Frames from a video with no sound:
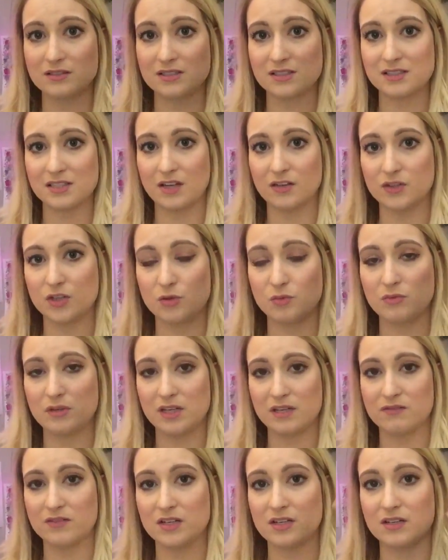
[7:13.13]
Sell you
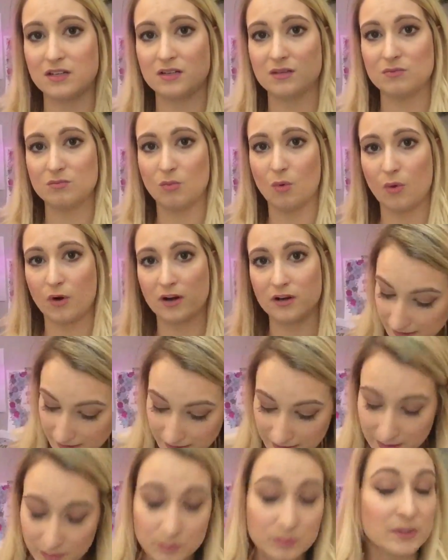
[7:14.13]
even more.
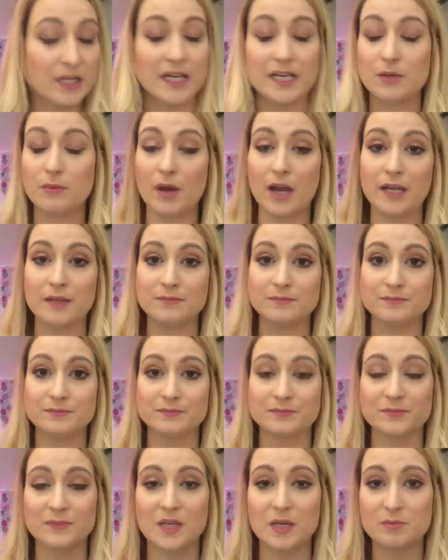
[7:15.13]
But anyway,
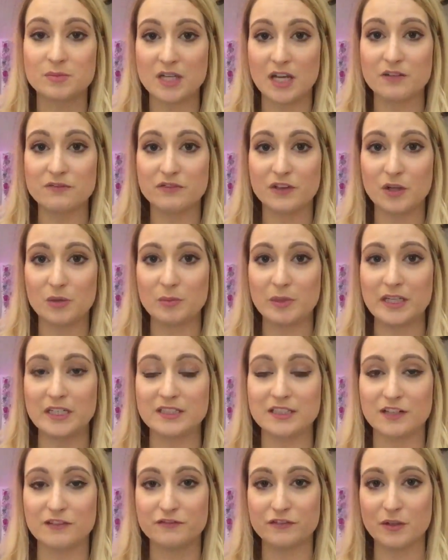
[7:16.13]
I'm done
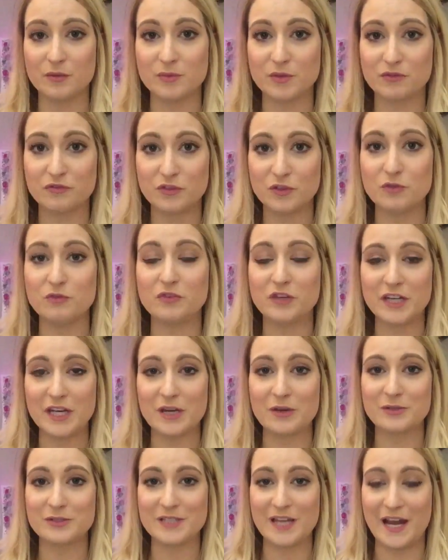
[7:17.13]
filming. I've filmed a few
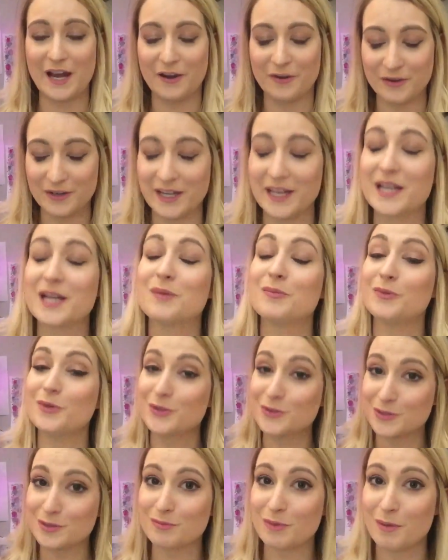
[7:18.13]
videos now and I'm
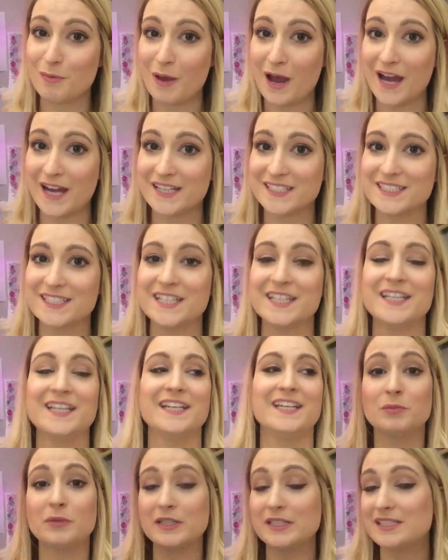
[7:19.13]
losing my mind.
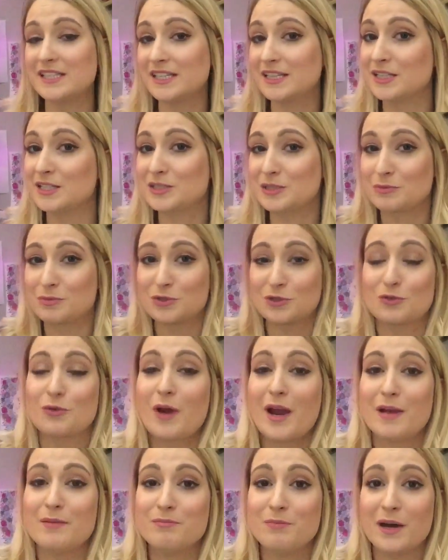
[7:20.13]
Please hit the
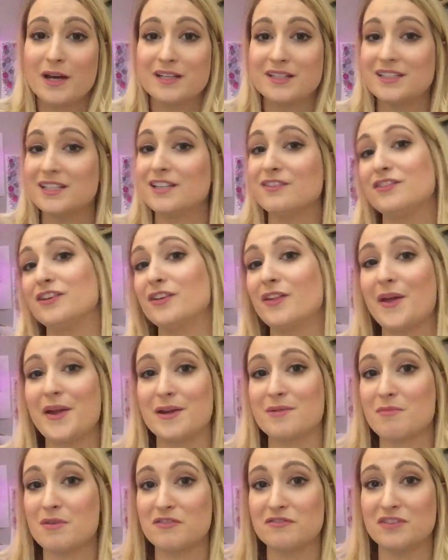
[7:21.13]
subscribe button if you
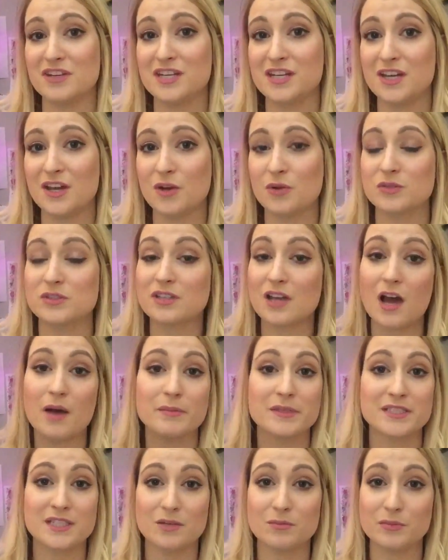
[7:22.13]
like my videos.
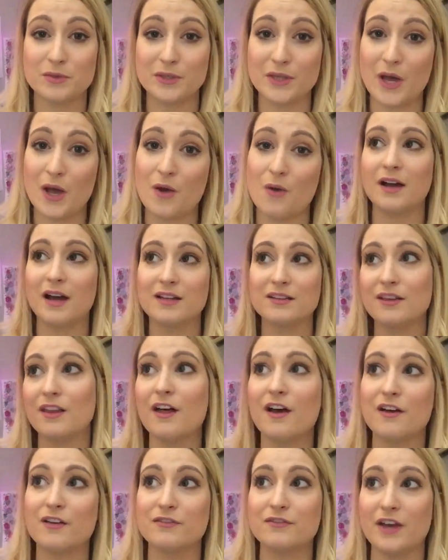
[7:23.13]
Comment down below. I
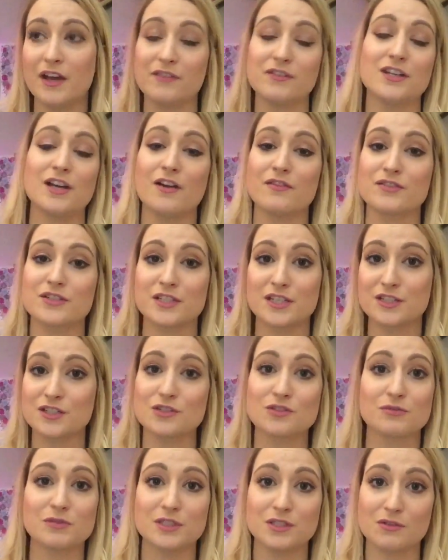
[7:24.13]
love having
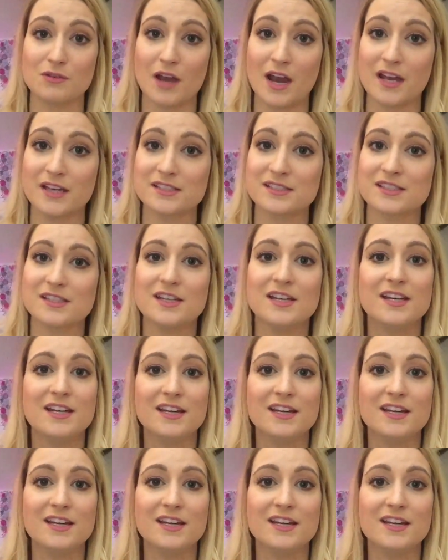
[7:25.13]
conversations with you guys.